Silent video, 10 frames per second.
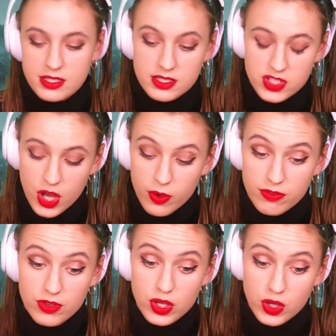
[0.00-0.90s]
So
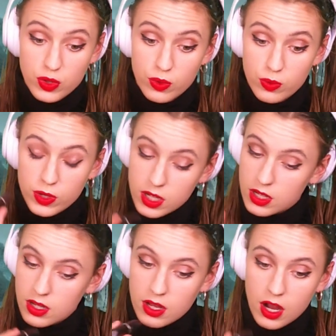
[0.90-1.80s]
if you
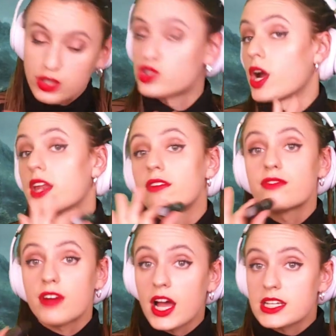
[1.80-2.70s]
are trying to
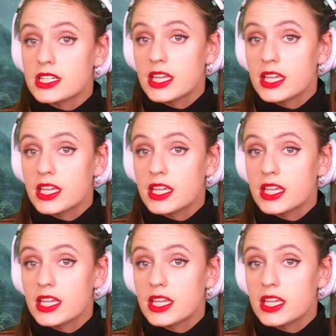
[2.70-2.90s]
find a